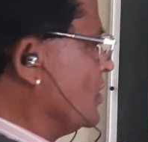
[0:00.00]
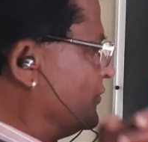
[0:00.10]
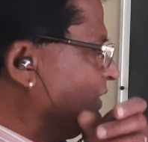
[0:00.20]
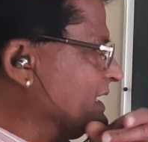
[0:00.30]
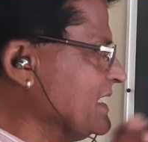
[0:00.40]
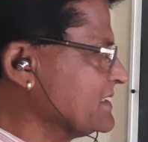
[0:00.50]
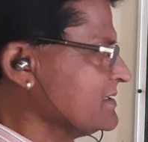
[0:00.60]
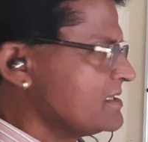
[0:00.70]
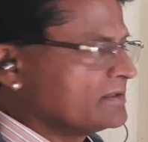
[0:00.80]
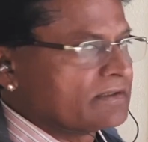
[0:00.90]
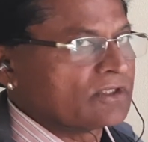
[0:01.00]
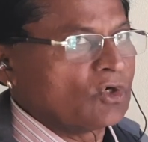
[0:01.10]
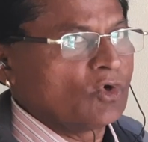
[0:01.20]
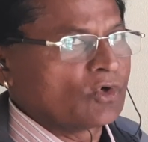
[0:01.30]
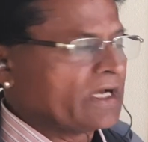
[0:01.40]
you if it is
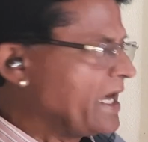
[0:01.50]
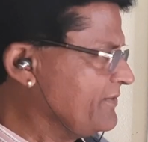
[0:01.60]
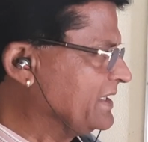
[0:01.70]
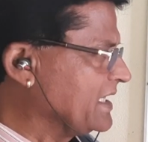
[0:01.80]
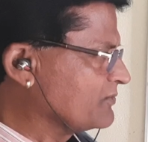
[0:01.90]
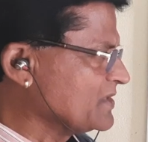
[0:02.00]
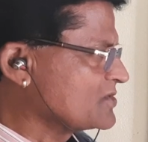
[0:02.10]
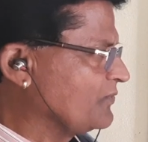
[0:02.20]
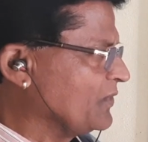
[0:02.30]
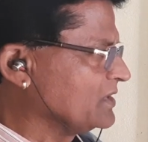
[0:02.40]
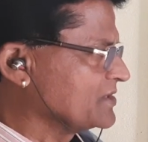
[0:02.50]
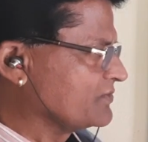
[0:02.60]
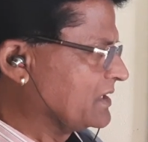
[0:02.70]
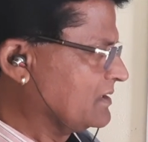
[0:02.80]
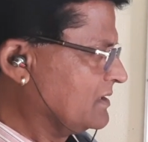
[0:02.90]
odd, I will take first of all this
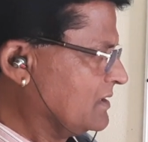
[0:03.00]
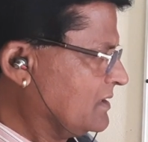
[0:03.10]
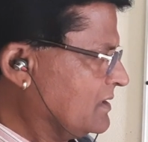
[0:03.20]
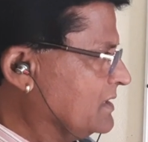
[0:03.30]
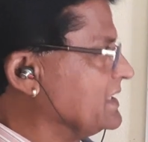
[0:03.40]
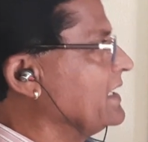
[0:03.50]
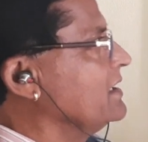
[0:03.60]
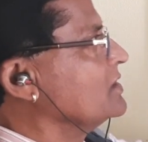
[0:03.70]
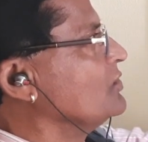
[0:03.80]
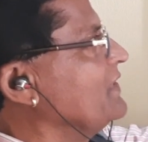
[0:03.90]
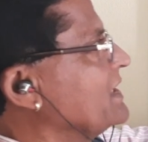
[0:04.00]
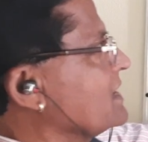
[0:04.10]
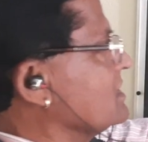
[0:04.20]
one. Then you will take